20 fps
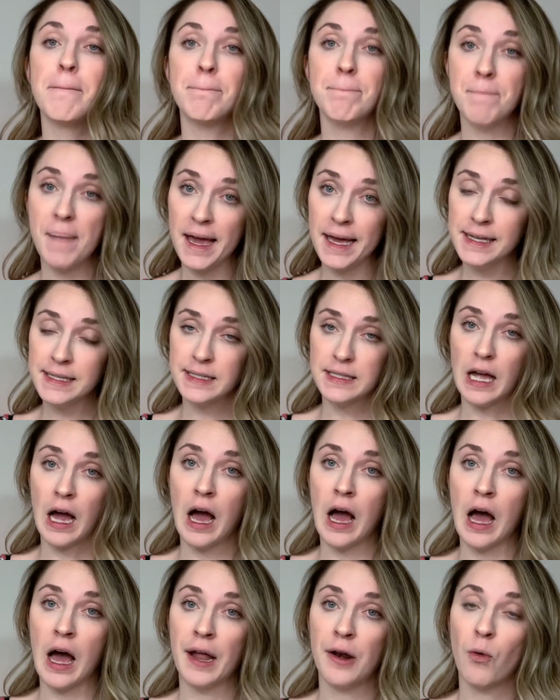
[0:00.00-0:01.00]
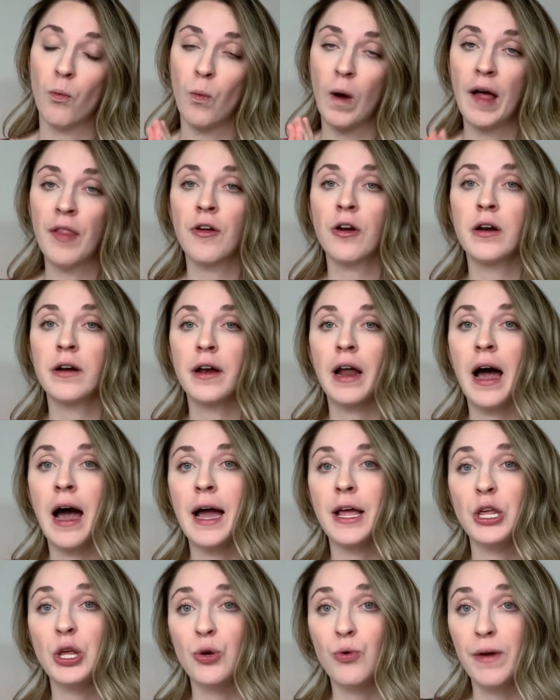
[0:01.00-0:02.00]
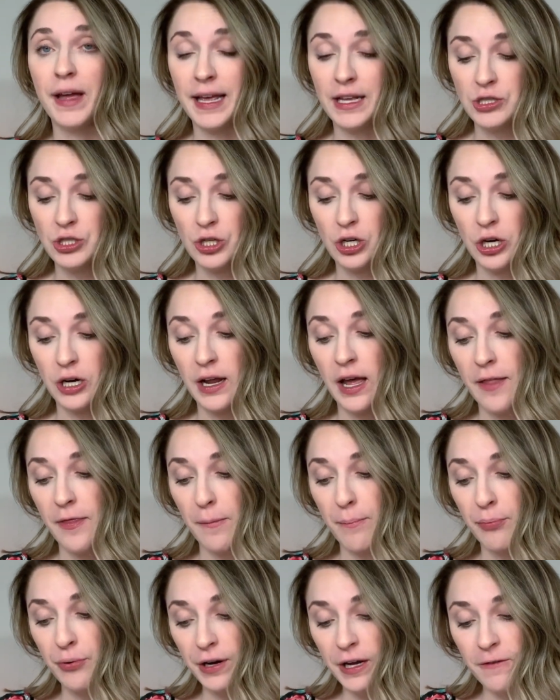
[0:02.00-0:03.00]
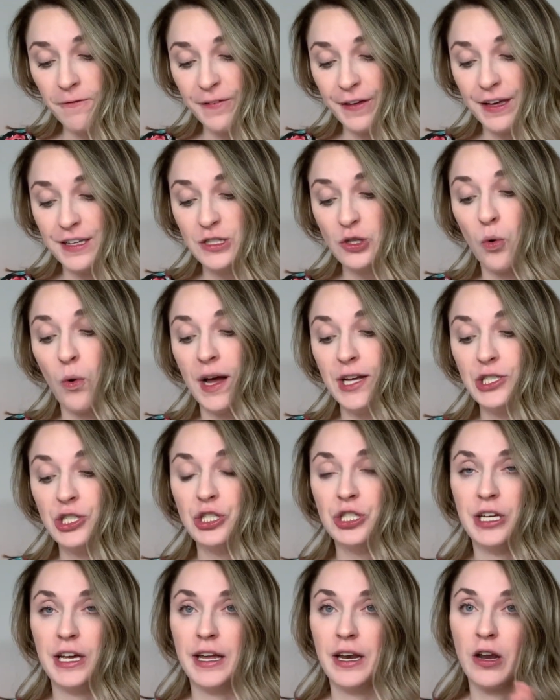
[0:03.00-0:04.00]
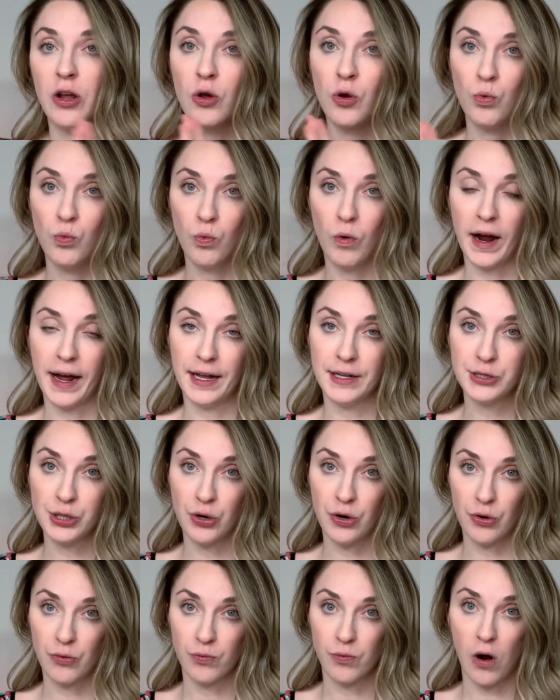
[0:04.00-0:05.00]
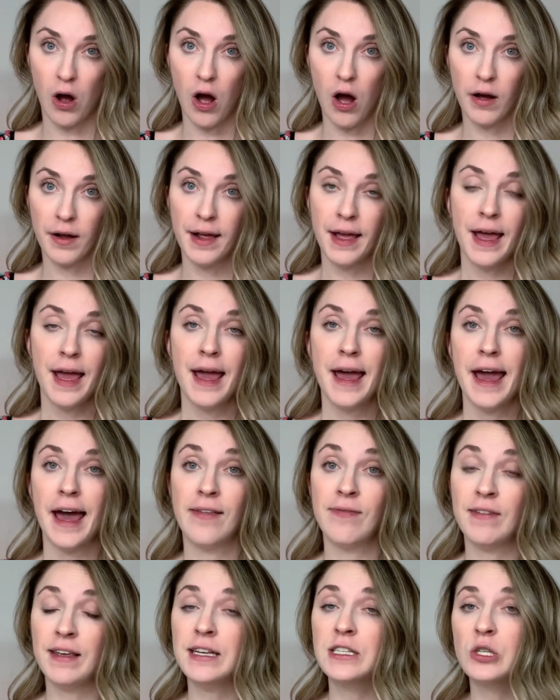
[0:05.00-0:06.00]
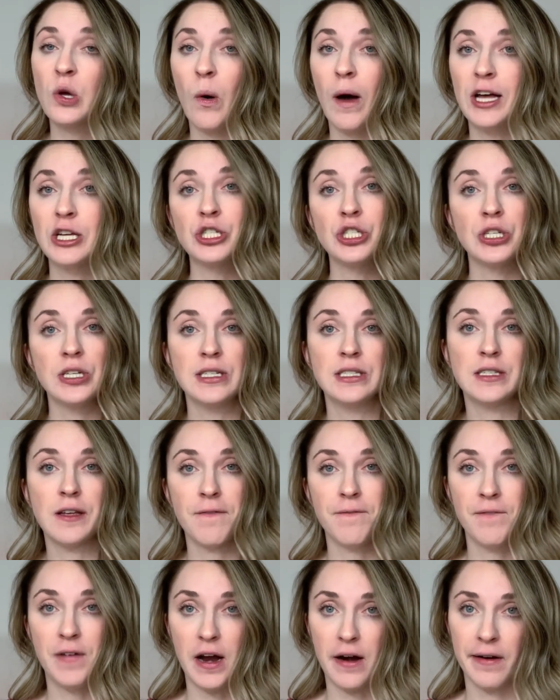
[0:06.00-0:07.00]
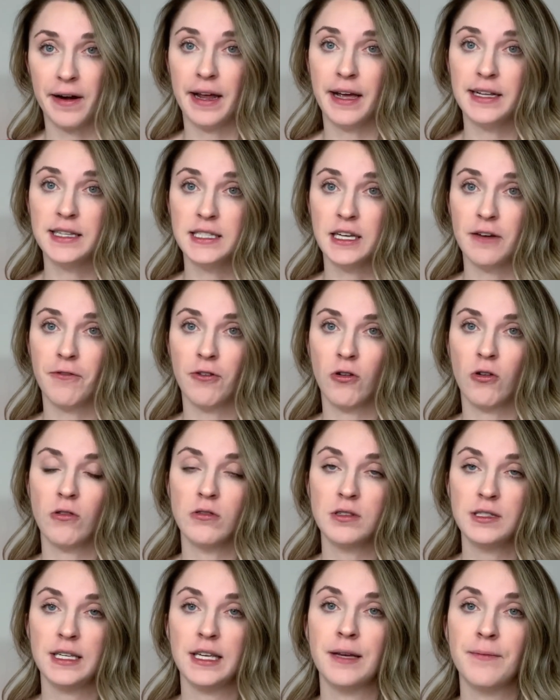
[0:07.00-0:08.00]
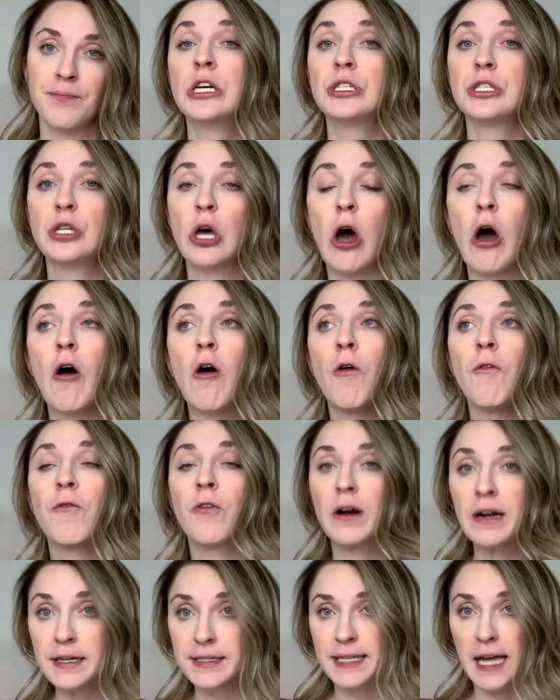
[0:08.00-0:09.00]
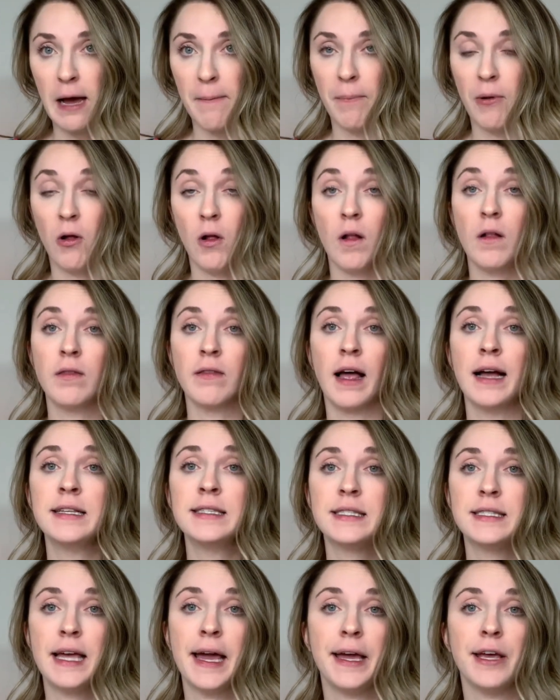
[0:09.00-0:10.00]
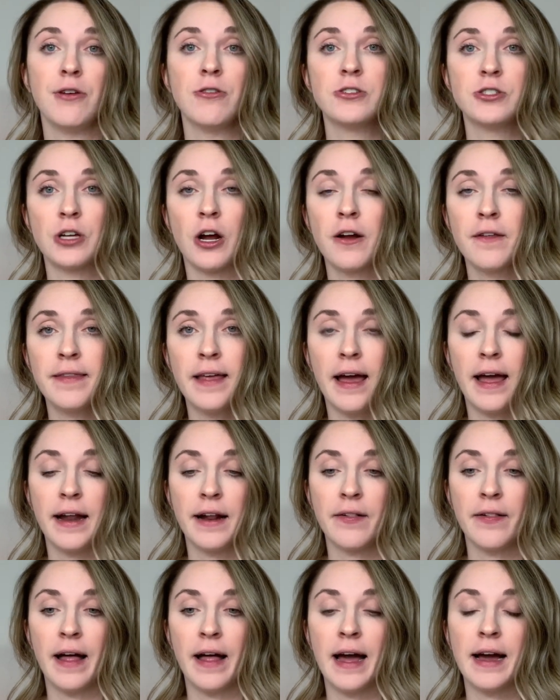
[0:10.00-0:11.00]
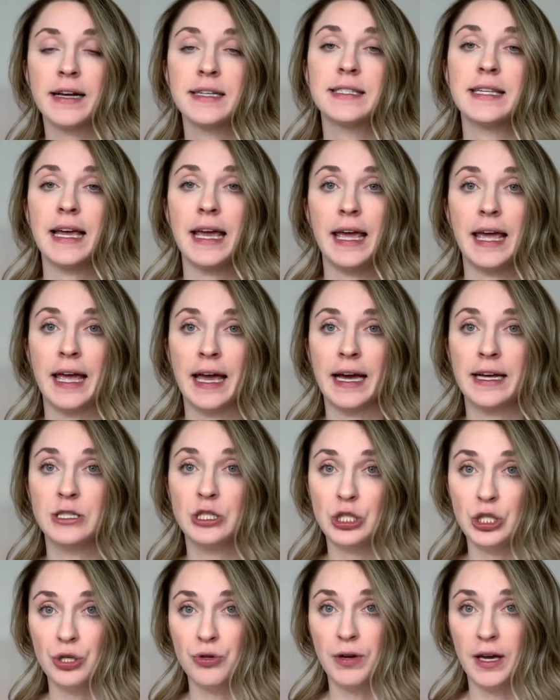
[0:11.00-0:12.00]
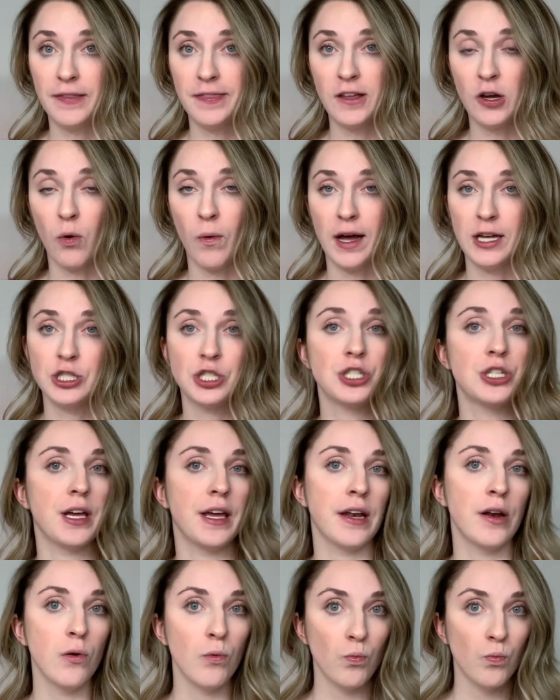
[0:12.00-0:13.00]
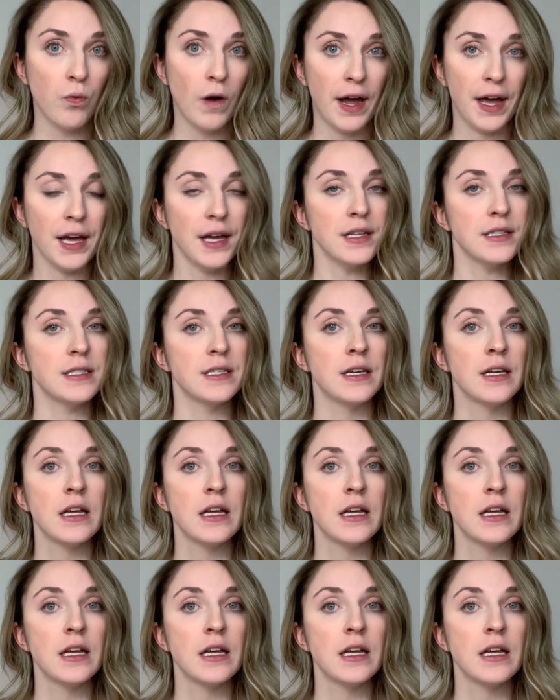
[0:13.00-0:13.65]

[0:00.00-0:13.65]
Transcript: based on whether or not you answered the previous question right or wrong. And these questions vary in difficulty. So for example, let's say you start the NCLEX and you get the question right.